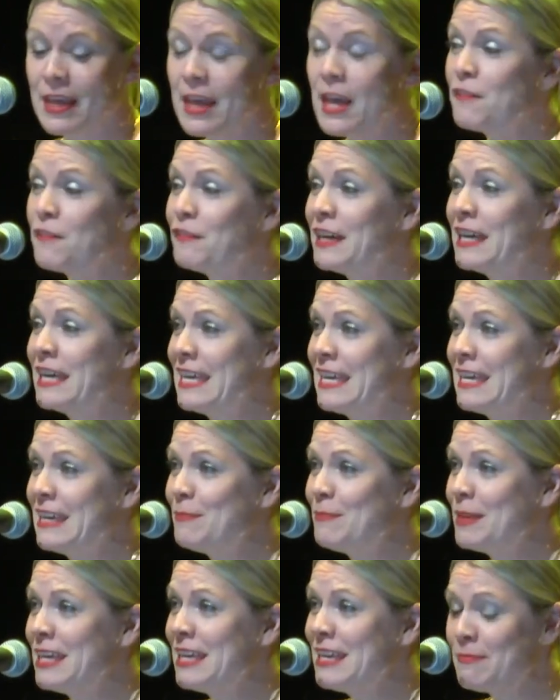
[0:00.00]

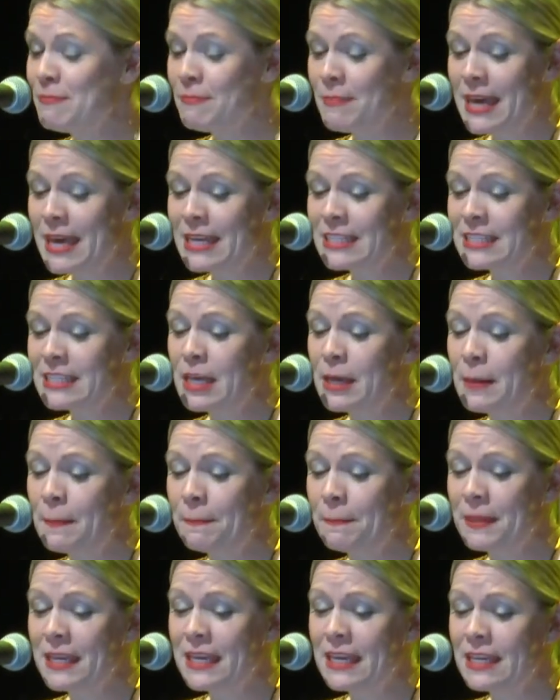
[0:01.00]
Faheem, he makes the
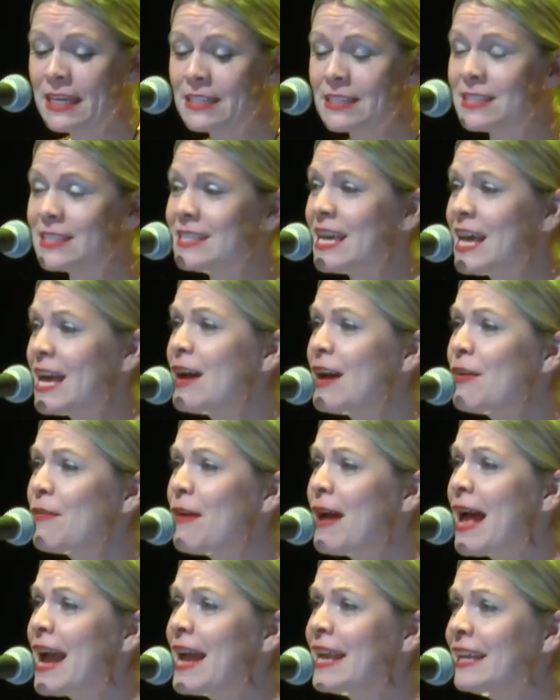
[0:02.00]
pizza
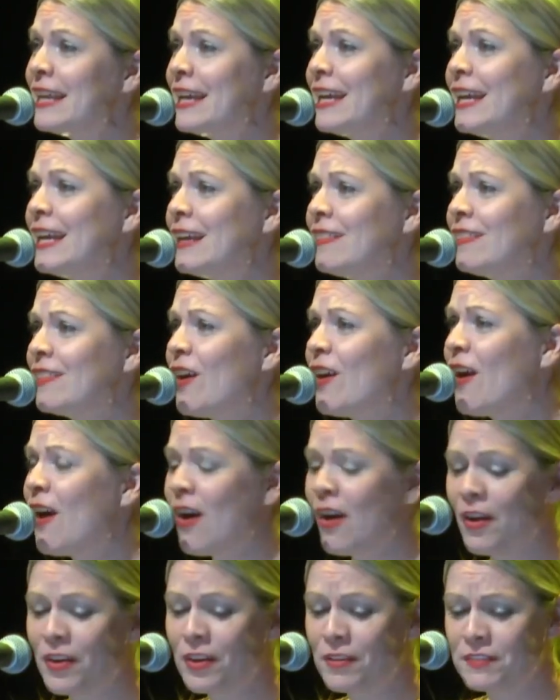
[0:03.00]
right in the
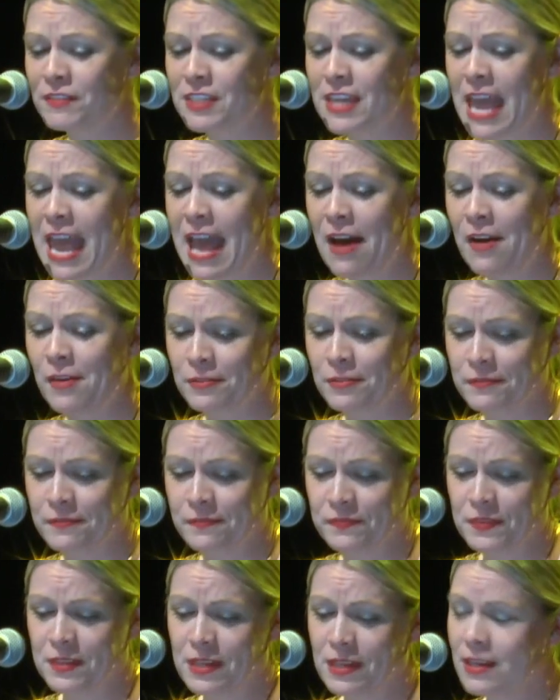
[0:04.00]
heart of town.
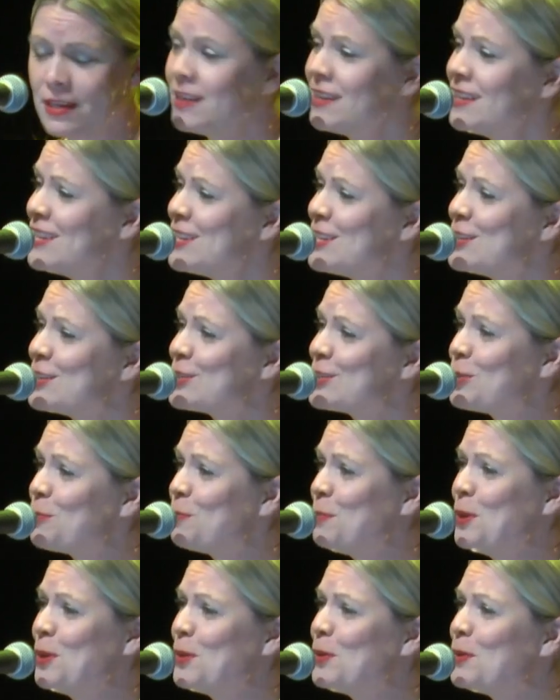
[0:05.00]
So
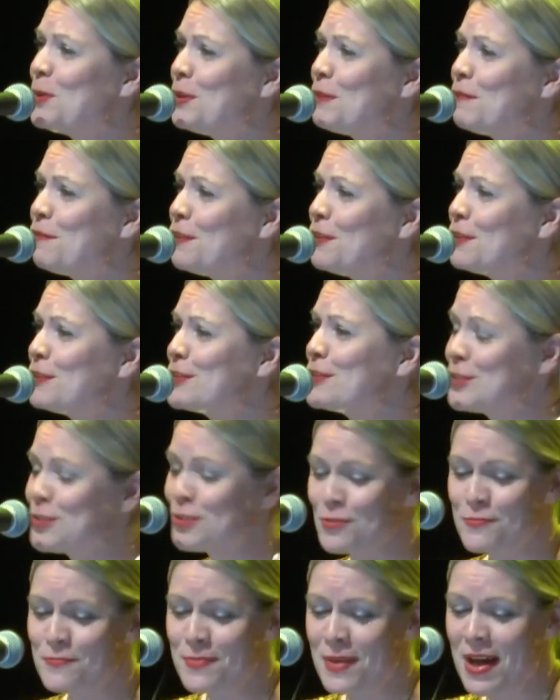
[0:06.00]
beautiful,
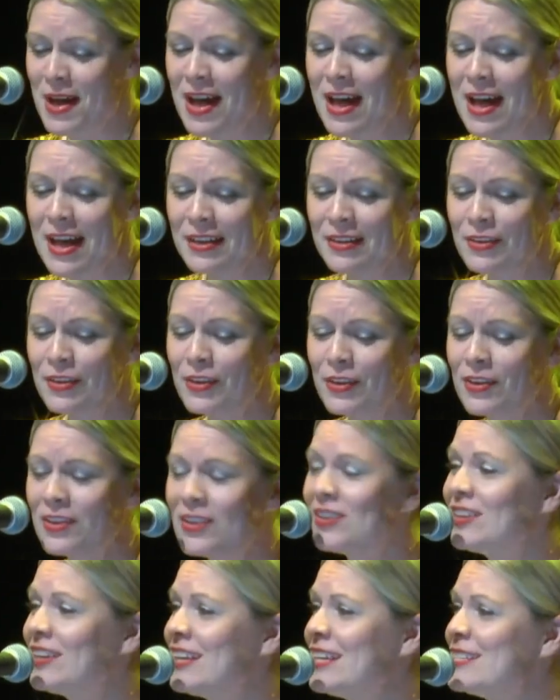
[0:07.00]
so
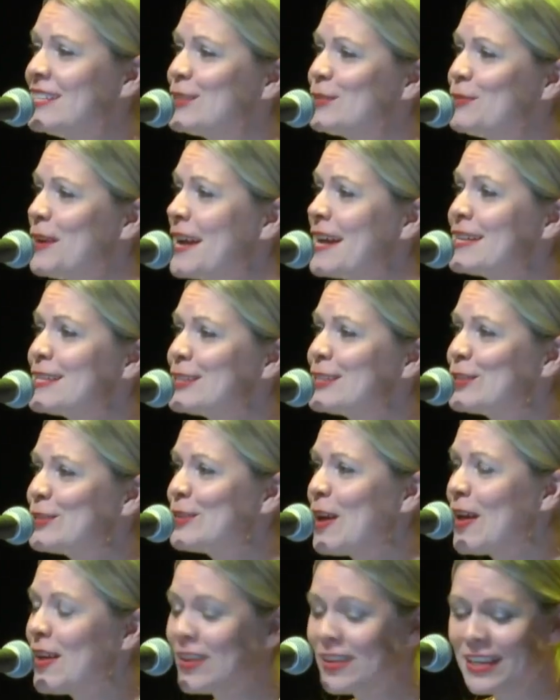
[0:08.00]
modern, his
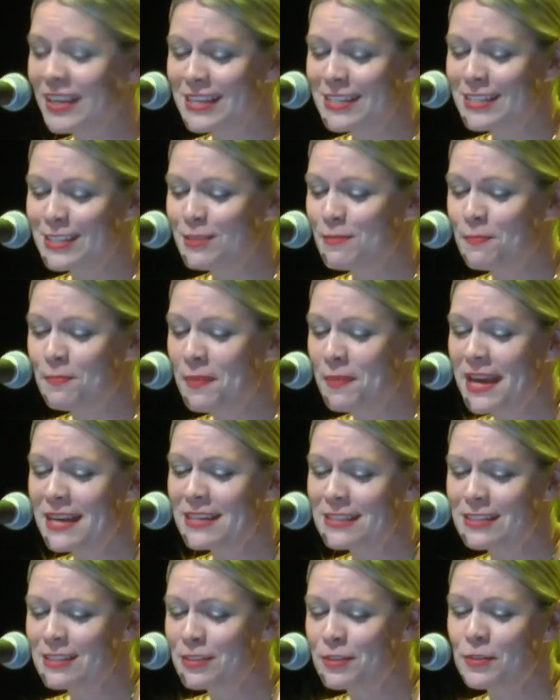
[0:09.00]
restaurant is the
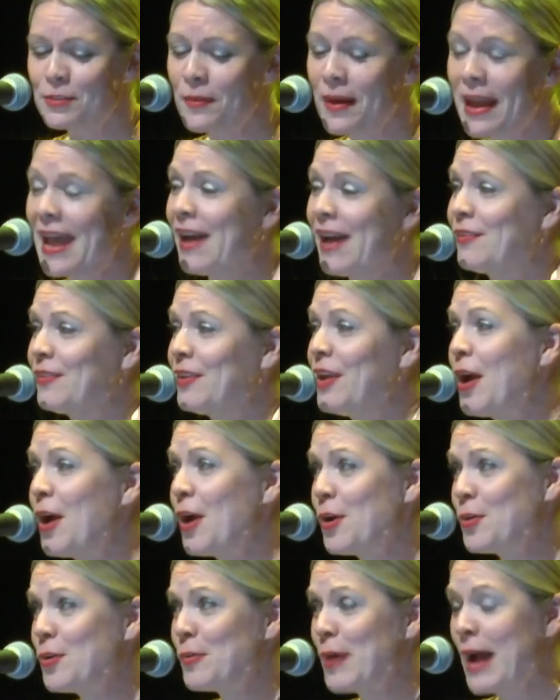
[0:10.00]
best around.
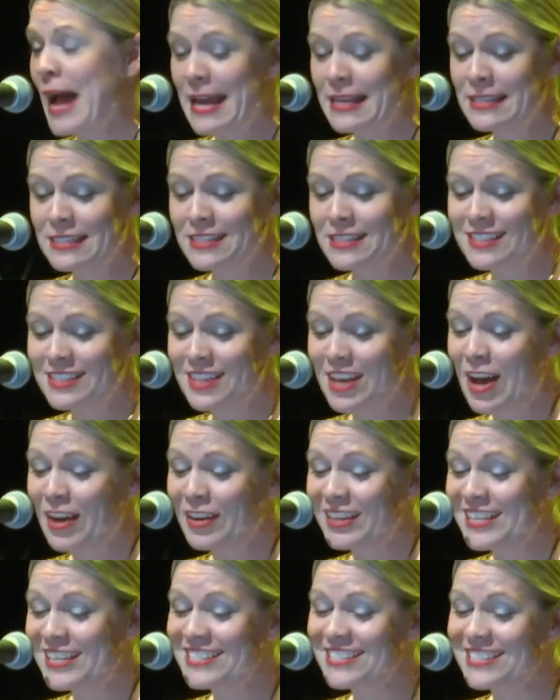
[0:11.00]
A rising
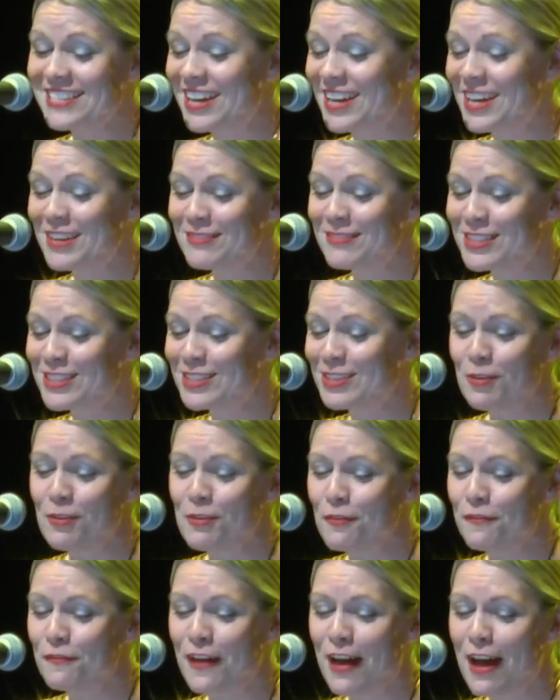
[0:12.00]
star, he's come
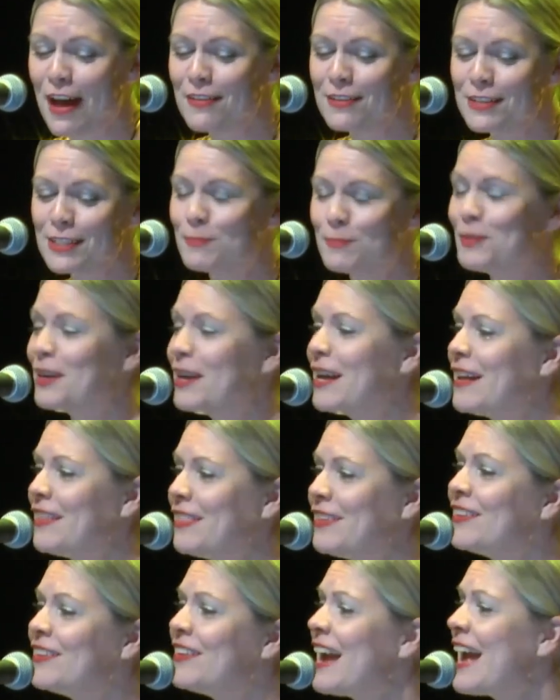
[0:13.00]
so far, his
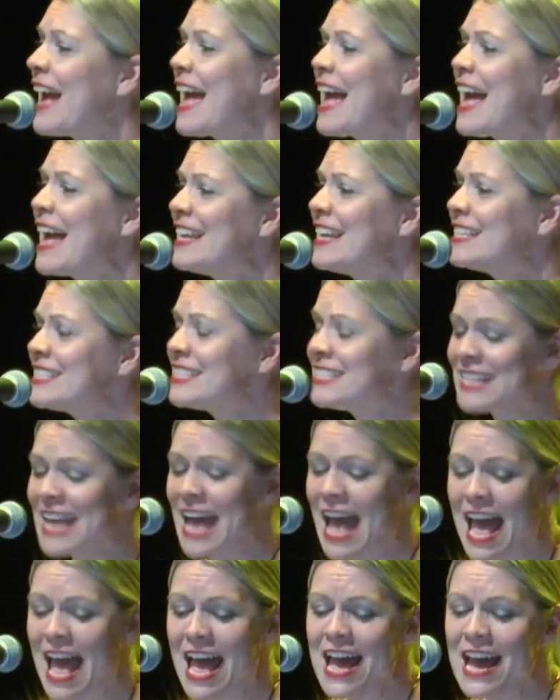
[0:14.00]
brother at his
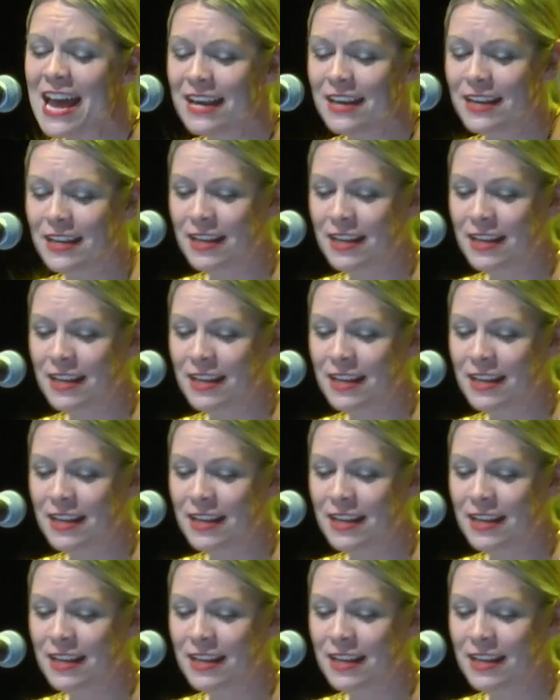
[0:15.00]
side.